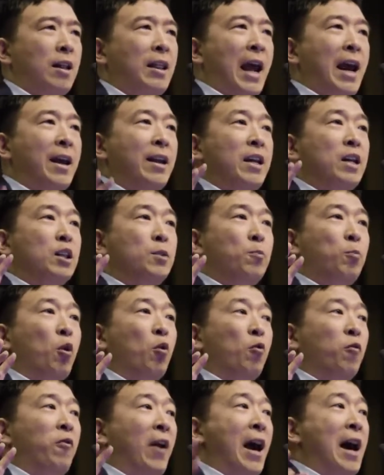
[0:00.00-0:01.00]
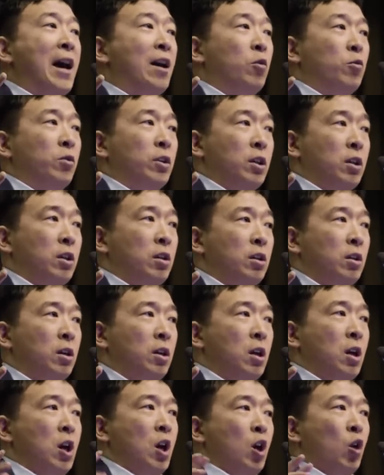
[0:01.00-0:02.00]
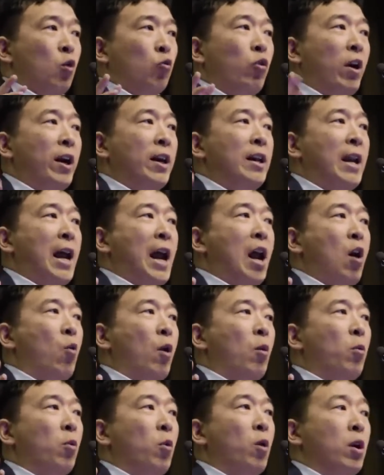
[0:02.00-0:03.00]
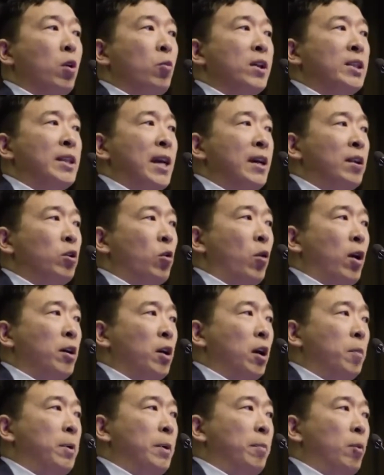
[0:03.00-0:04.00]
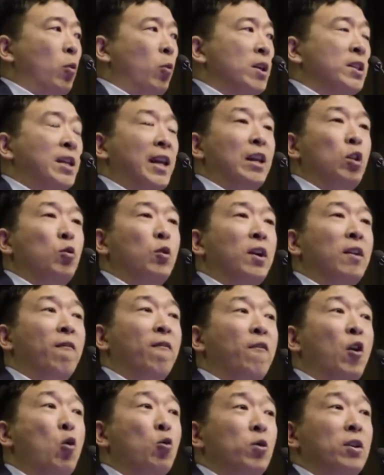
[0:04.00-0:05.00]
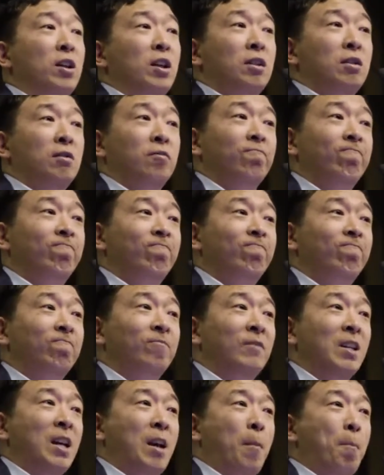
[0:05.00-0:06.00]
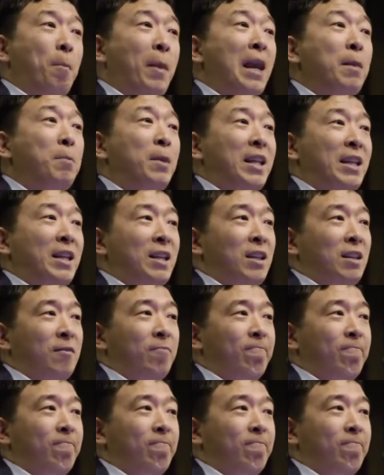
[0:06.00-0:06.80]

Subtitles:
That is profound. Right now, what are we saying to our young people? We're saying you can vote, maybe.